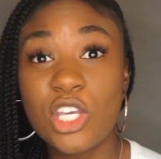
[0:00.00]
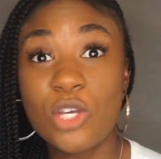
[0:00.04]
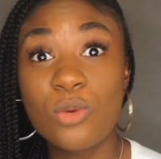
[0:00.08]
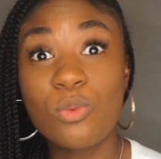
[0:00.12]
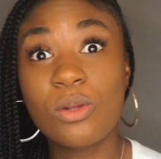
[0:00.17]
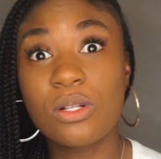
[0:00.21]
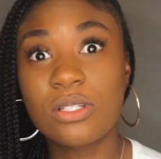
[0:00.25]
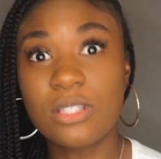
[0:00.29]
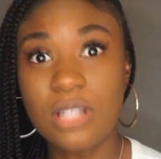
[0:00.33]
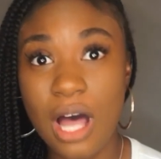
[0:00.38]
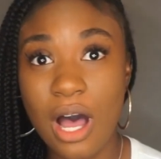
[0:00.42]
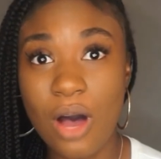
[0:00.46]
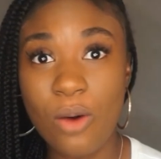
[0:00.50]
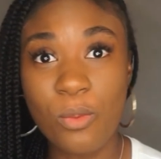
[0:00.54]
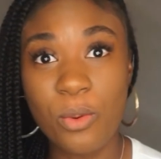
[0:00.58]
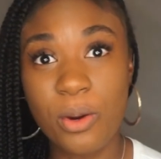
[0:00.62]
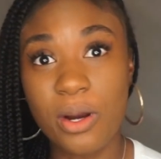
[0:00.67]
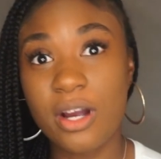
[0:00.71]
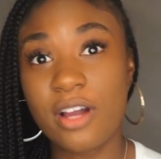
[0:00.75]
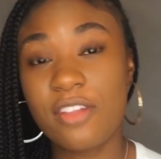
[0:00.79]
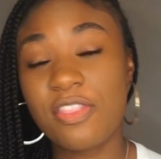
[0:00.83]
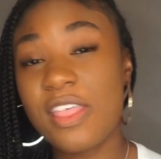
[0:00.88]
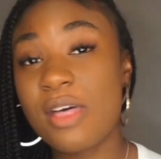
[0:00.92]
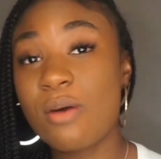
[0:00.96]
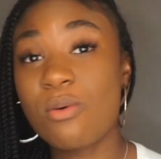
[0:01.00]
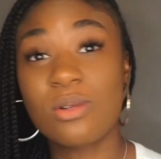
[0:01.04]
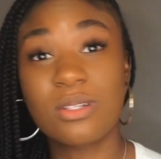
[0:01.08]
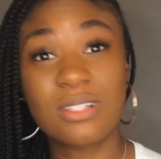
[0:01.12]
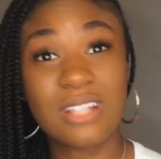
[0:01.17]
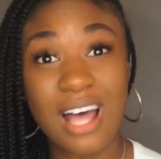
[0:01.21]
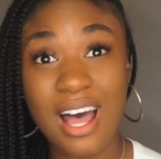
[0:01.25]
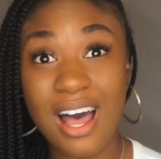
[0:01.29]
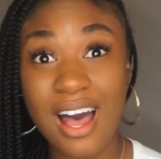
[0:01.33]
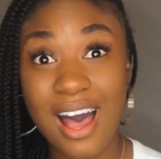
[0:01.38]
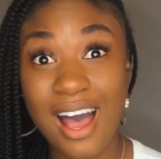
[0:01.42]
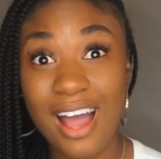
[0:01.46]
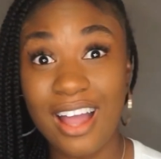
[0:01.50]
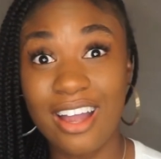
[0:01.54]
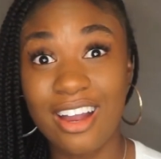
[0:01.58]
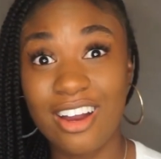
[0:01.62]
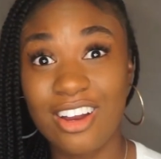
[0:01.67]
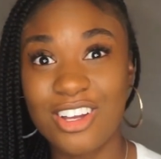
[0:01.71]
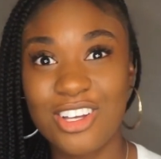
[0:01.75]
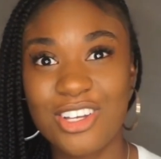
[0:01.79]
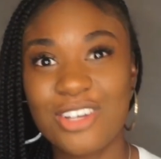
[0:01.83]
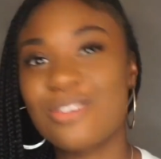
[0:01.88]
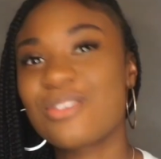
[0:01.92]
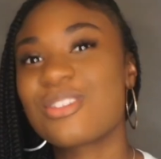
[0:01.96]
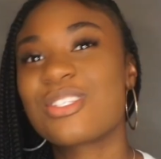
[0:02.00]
will not work. They will not hire you.